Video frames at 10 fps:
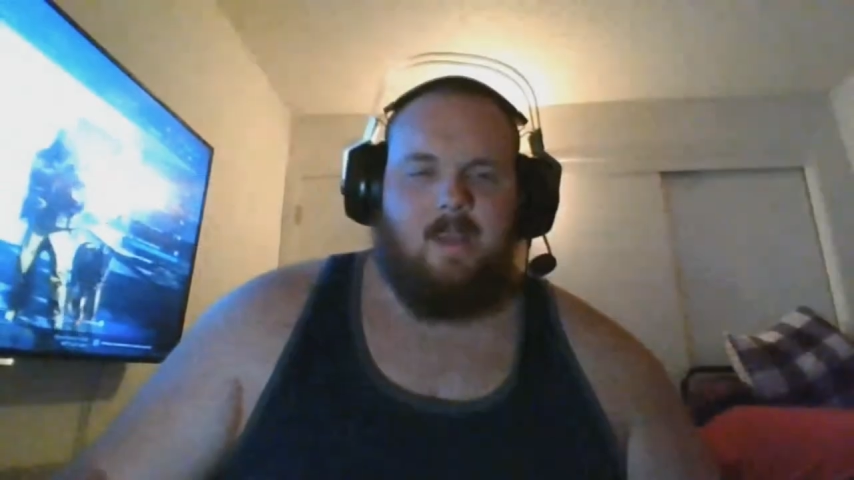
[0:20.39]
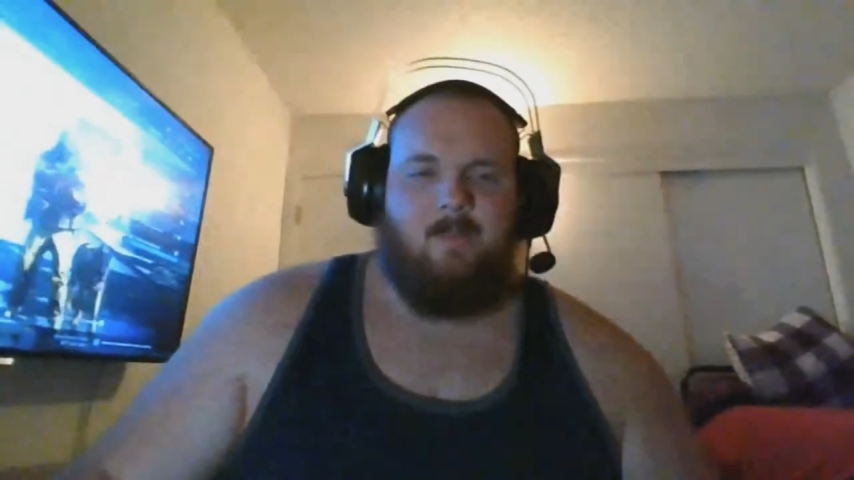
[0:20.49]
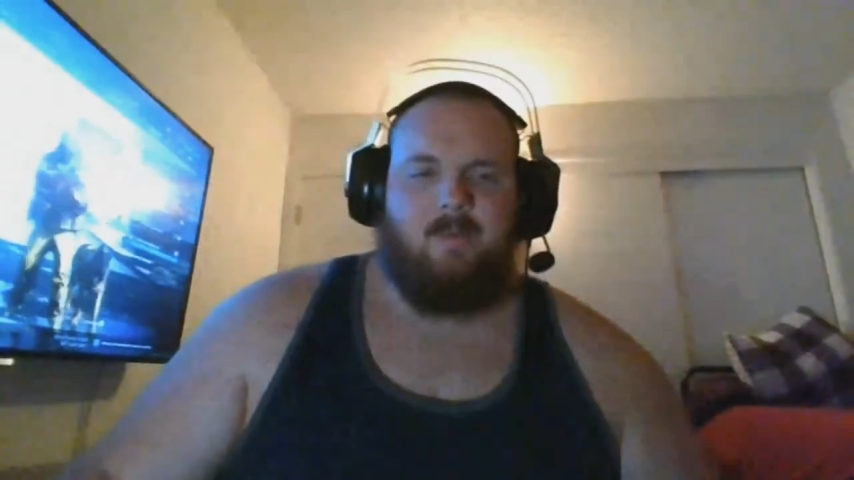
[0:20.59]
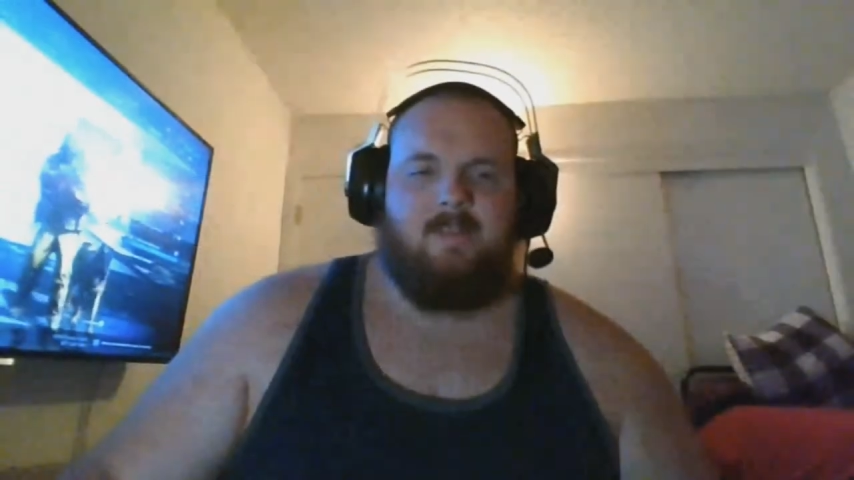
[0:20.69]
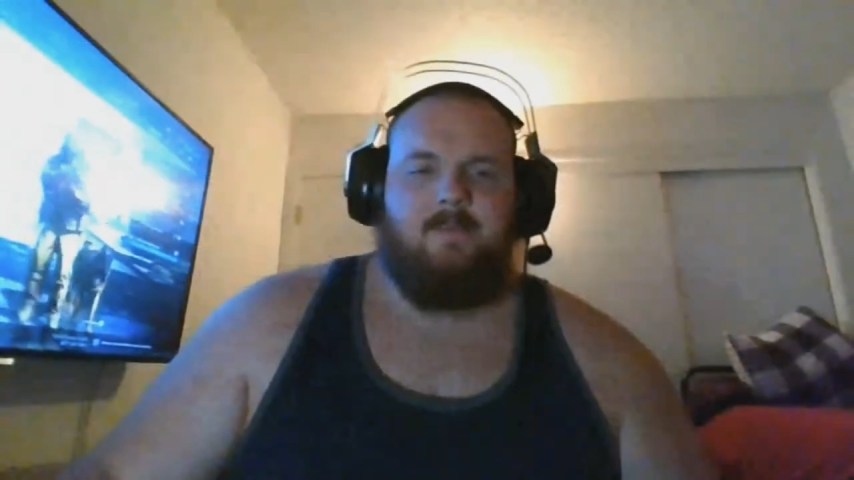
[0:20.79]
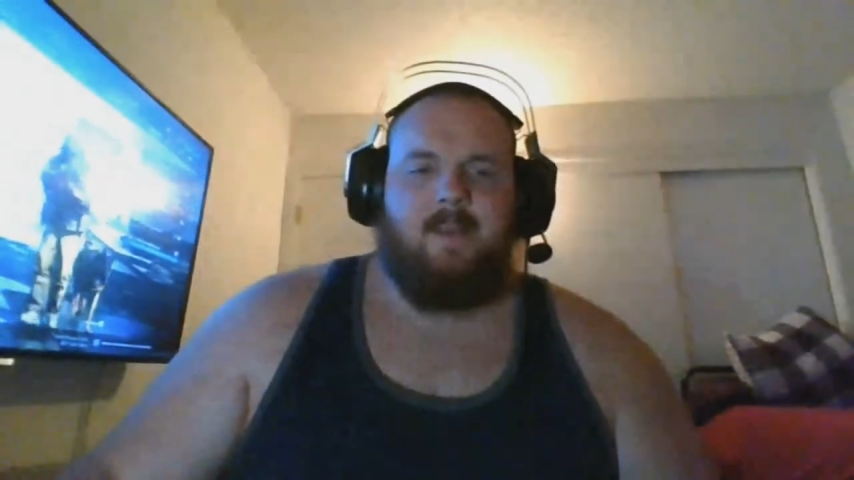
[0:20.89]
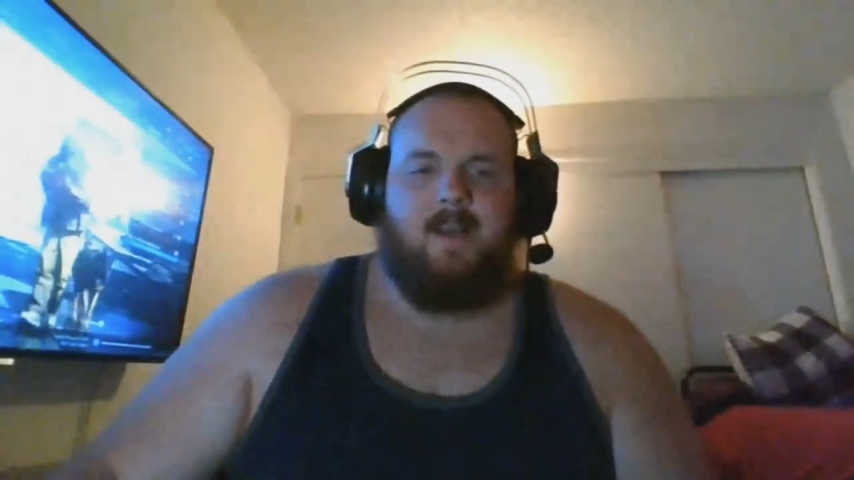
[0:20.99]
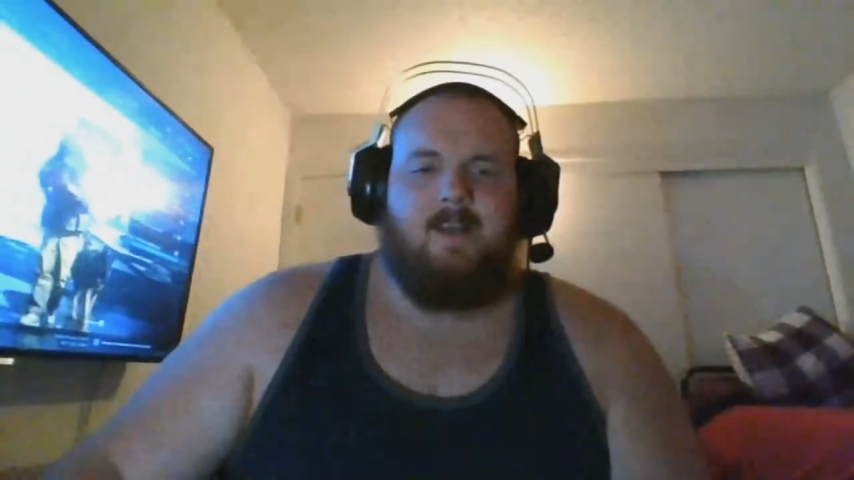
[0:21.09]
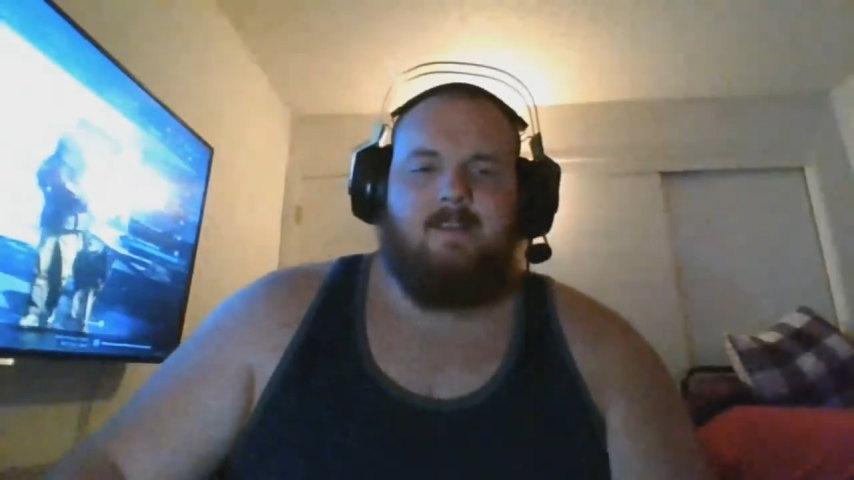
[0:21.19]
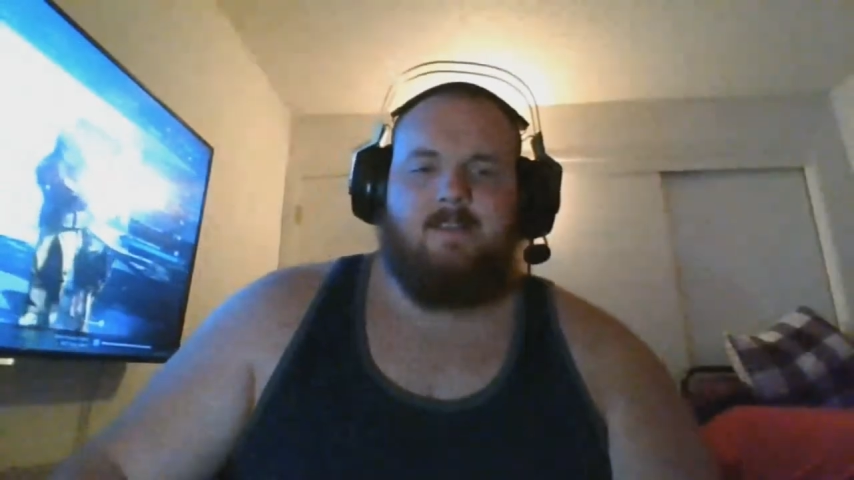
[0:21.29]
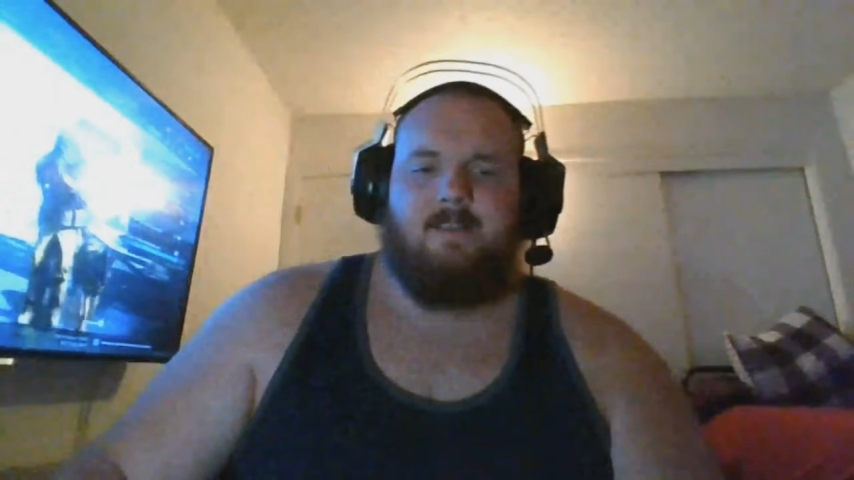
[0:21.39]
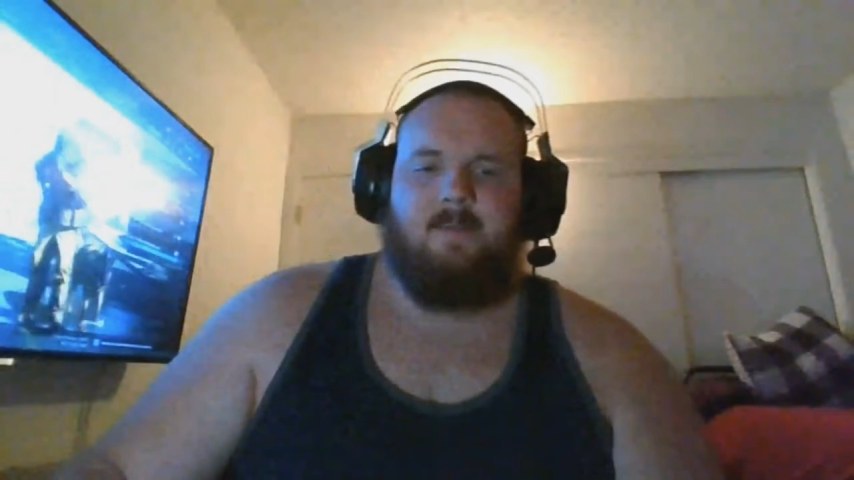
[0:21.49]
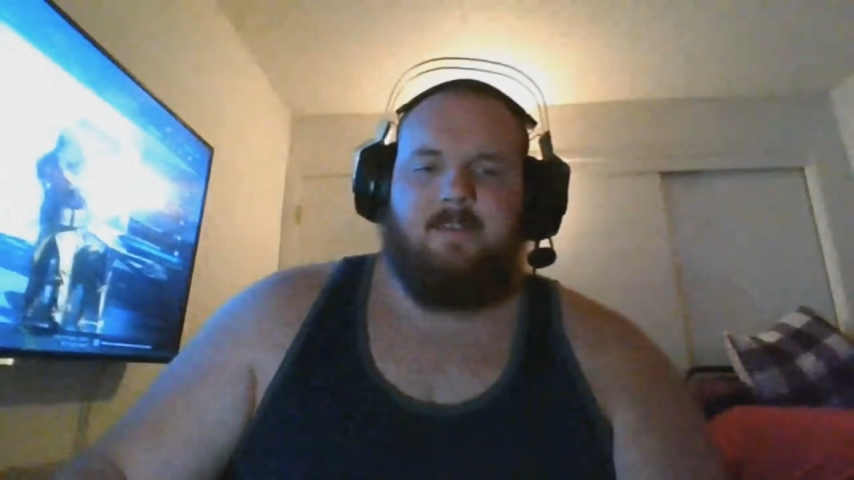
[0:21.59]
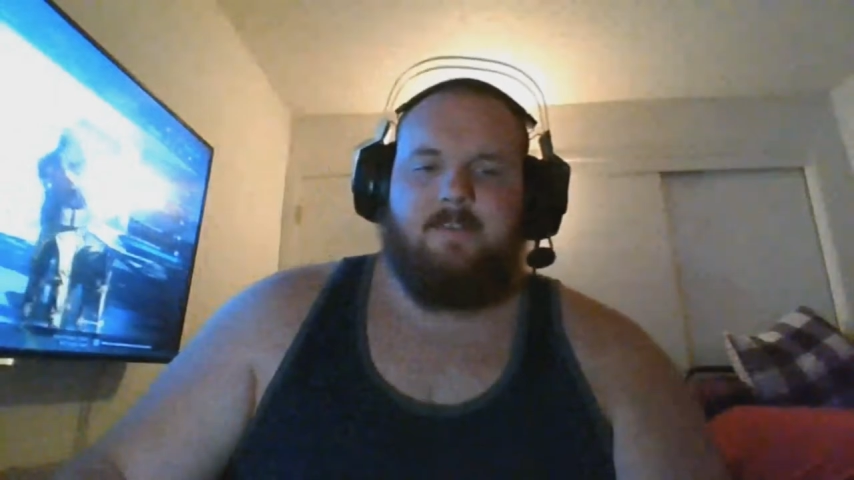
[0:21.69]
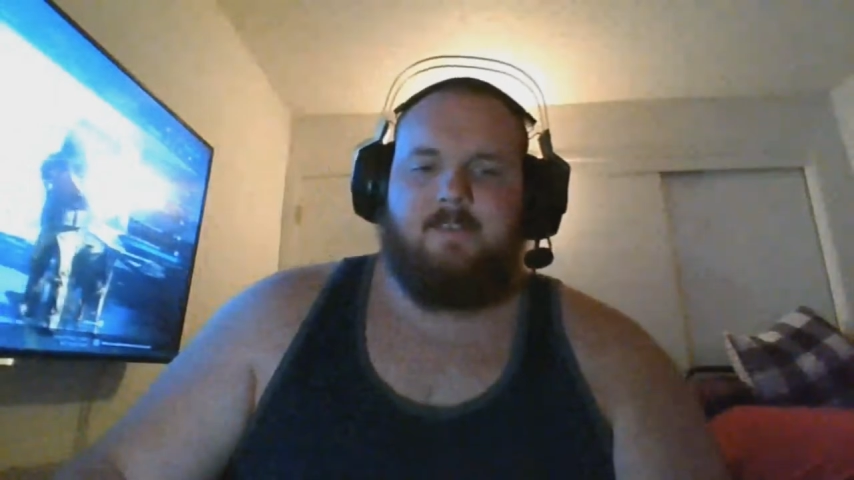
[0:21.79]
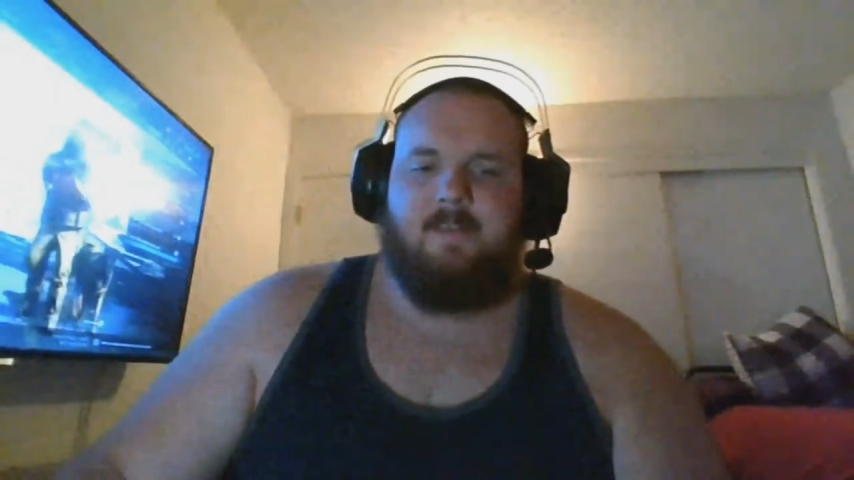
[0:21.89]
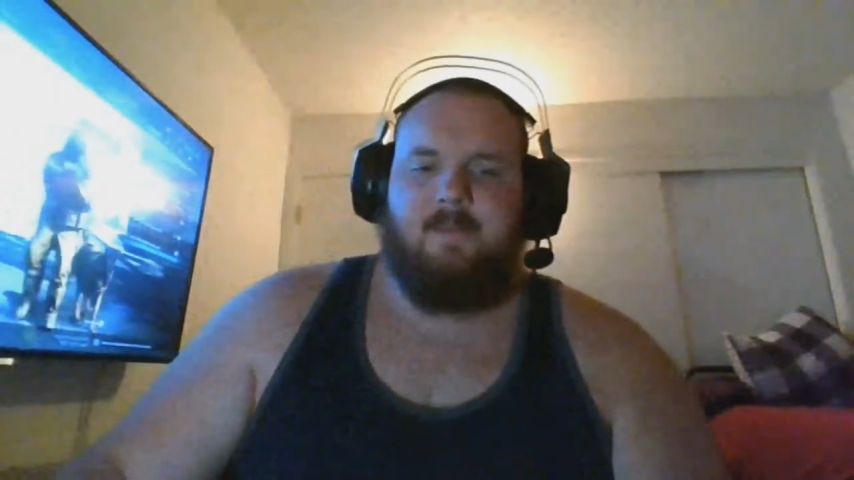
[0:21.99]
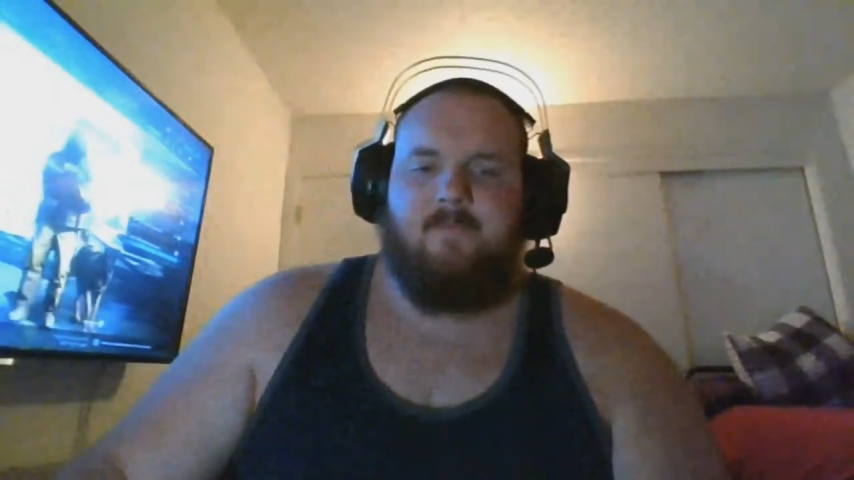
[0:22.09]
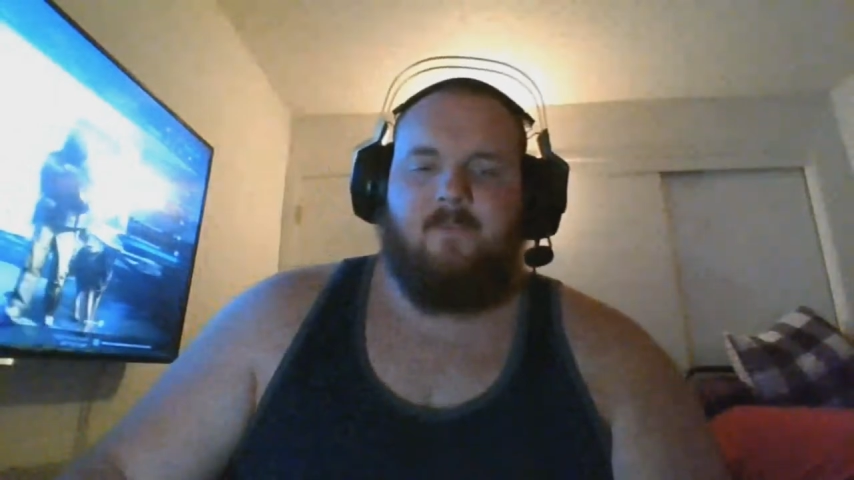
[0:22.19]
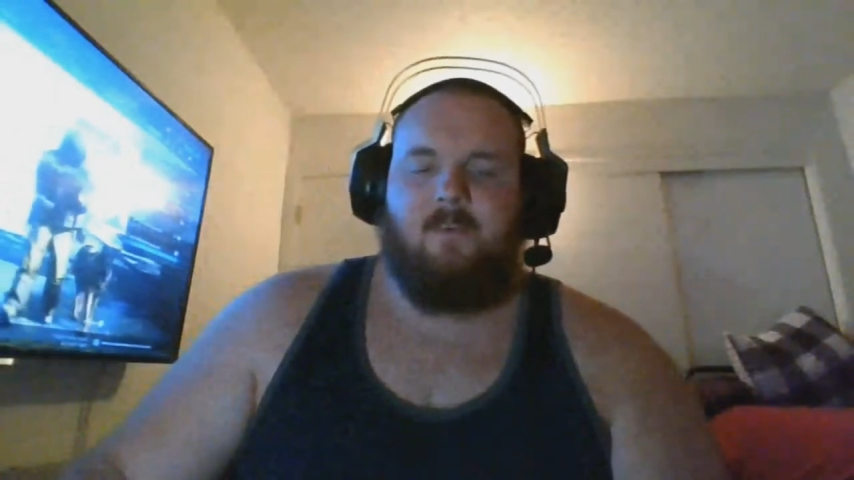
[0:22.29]
Hey, what's up guys, it's Monster
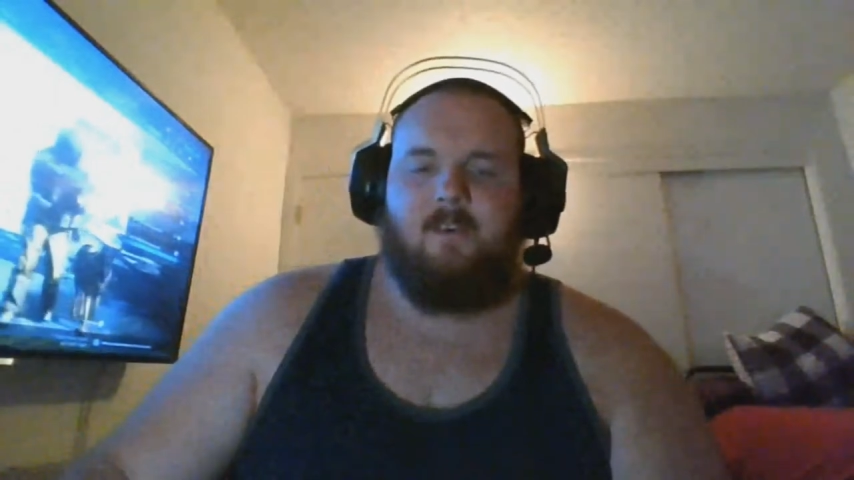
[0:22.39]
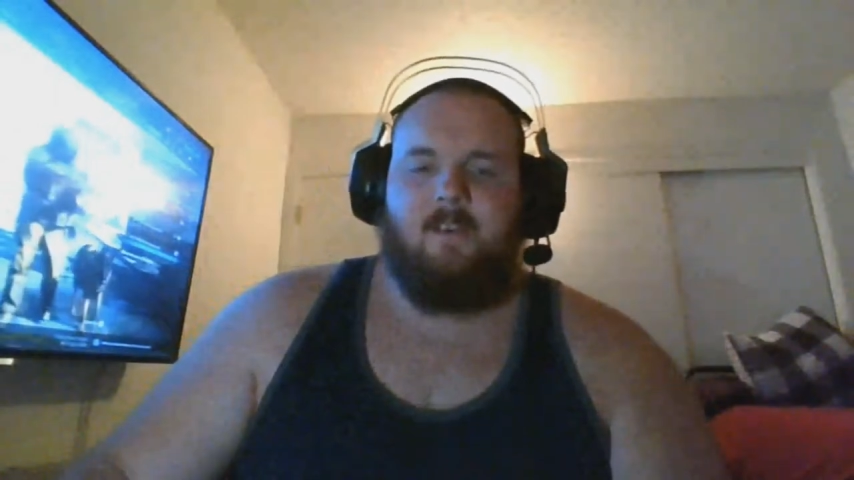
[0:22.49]
seventy-four